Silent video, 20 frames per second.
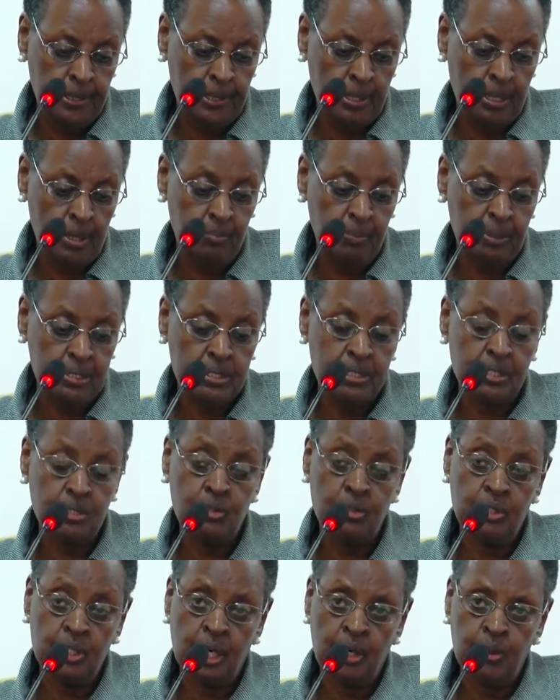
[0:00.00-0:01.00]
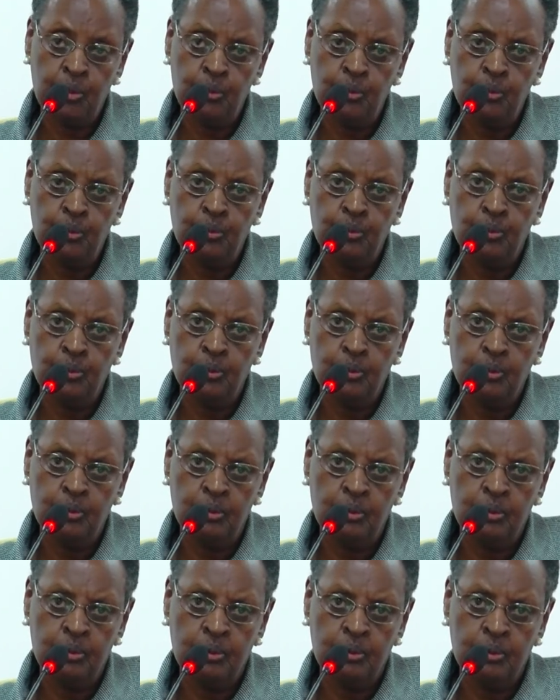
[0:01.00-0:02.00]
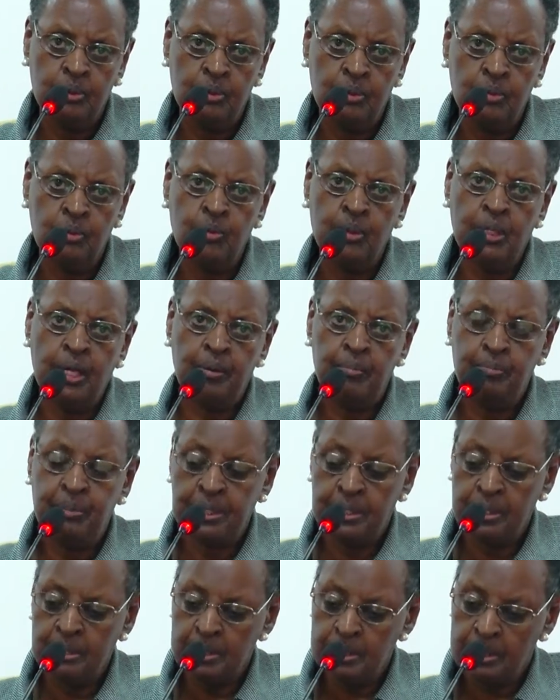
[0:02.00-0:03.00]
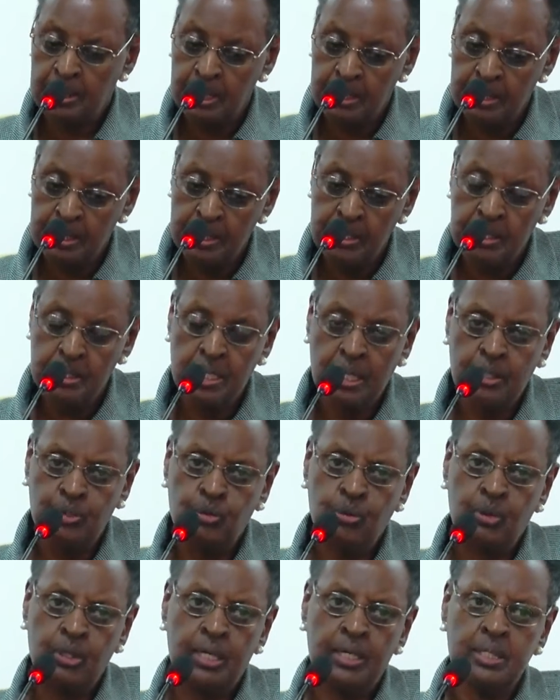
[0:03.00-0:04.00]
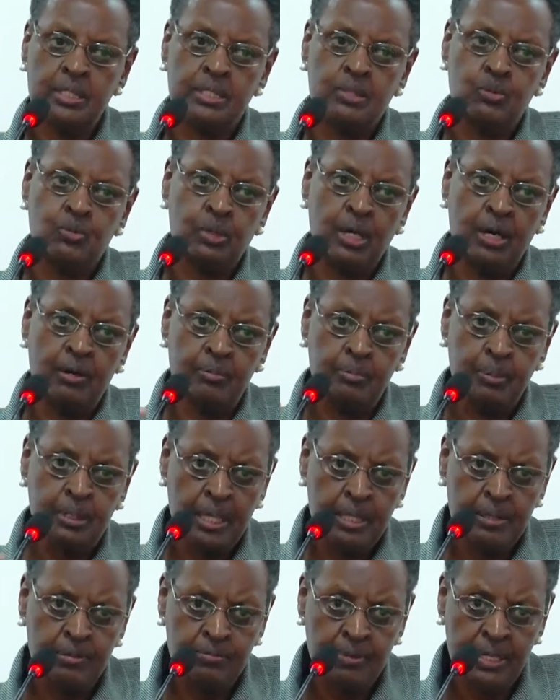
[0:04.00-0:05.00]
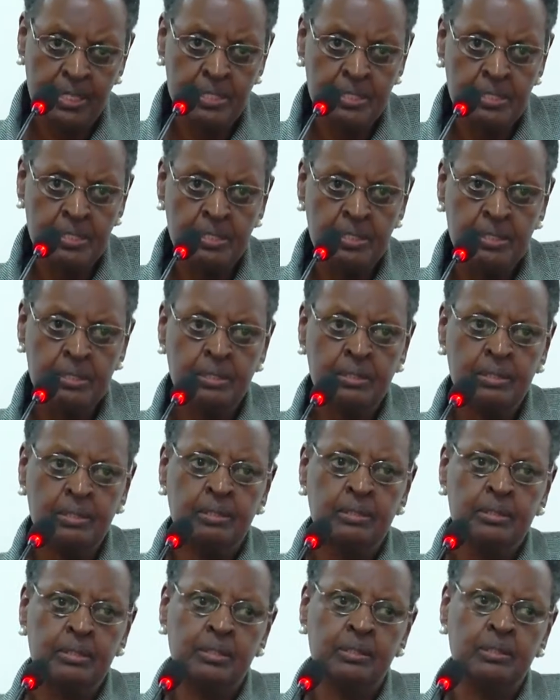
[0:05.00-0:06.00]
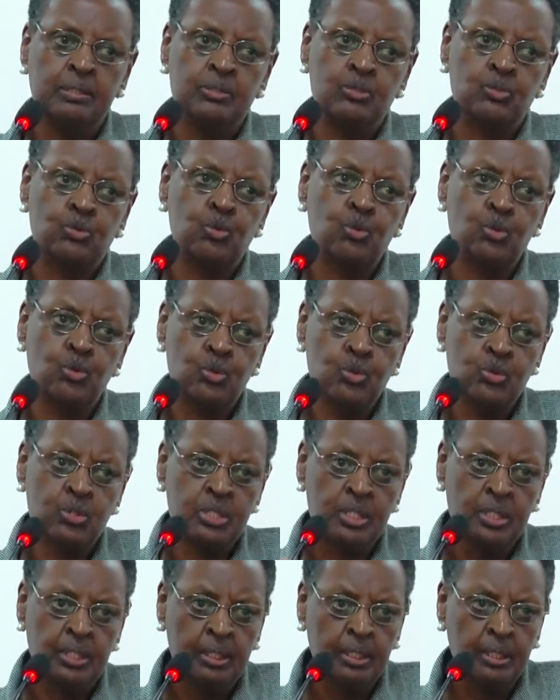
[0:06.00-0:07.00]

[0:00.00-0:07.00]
Up until now, we have been sending circulars, we have been advising schools,